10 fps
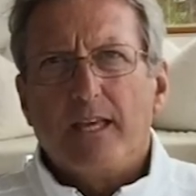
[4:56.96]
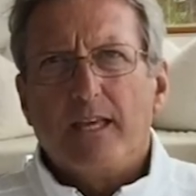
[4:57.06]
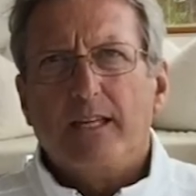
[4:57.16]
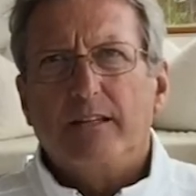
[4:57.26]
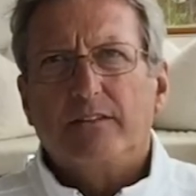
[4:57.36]

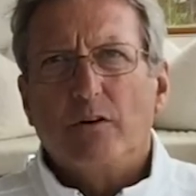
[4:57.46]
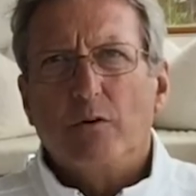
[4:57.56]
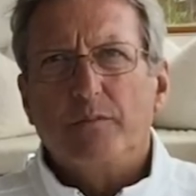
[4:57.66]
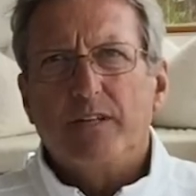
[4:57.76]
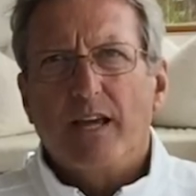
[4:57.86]
In his
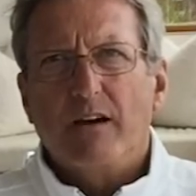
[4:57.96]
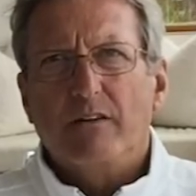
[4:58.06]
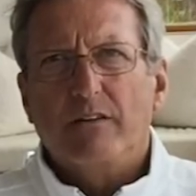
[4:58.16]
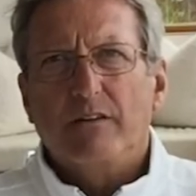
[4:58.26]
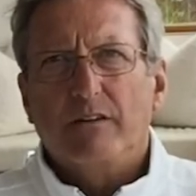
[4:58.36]

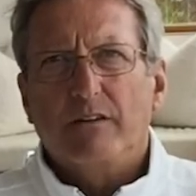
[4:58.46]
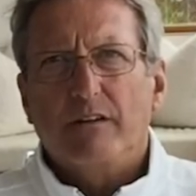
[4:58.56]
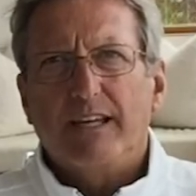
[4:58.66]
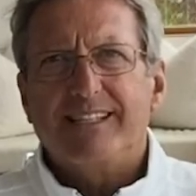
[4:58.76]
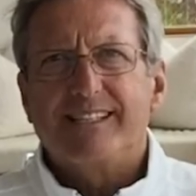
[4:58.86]
hometown,
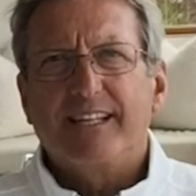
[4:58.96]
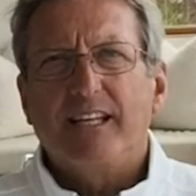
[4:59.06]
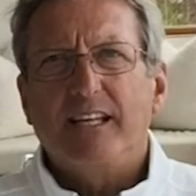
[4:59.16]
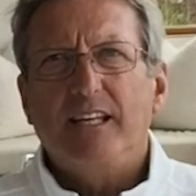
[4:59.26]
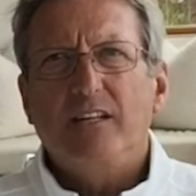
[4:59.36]
a
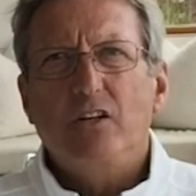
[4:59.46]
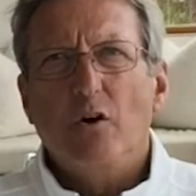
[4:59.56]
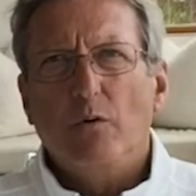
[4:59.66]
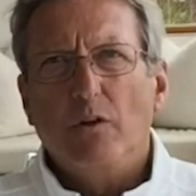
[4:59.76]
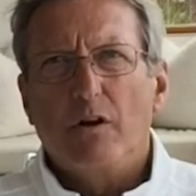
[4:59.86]
city he
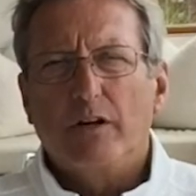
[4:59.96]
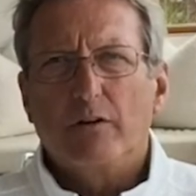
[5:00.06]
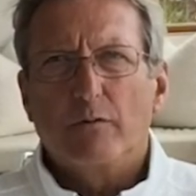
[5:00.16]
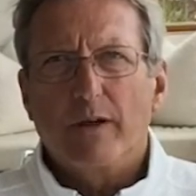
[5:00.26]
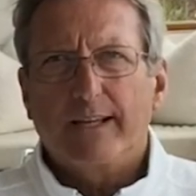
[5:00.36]
no longer
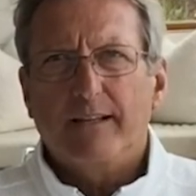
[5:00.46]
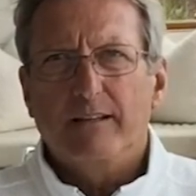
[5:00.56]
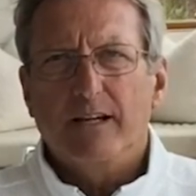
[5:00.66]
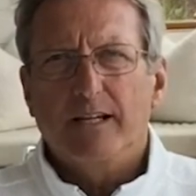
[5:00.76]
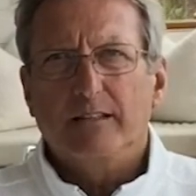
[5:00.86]

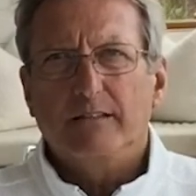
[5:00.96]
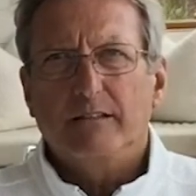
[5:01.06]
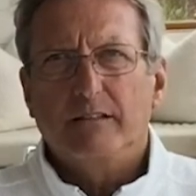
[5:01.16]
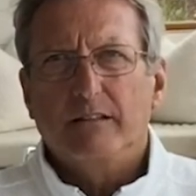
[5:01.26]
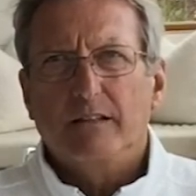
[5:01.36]
recognized,
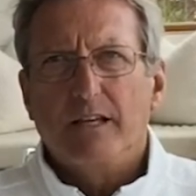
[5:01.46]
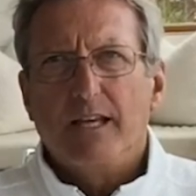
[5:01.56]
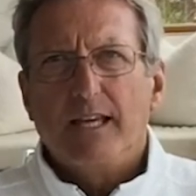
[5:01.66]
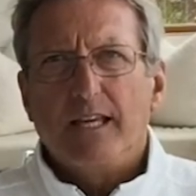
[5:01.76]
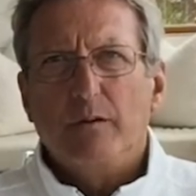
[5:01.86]

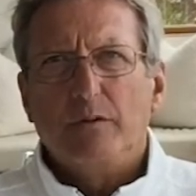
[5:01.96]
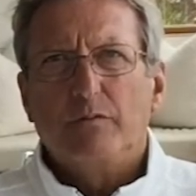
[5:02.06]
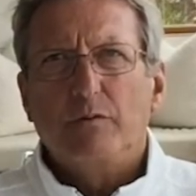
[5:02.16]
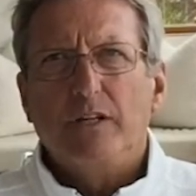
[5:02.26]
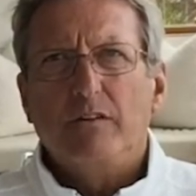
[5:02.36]
He was
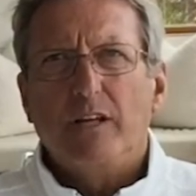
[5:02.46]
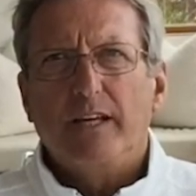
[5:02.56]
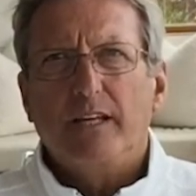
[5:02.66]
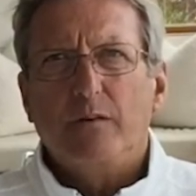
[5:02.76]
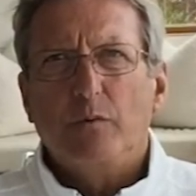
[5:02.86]

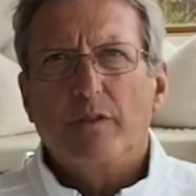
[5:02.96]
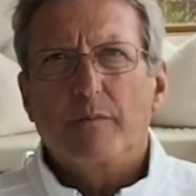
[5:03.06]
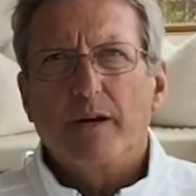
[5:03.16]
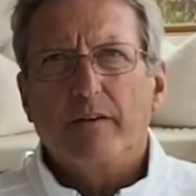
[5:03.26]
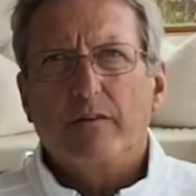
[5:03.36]
reunited with my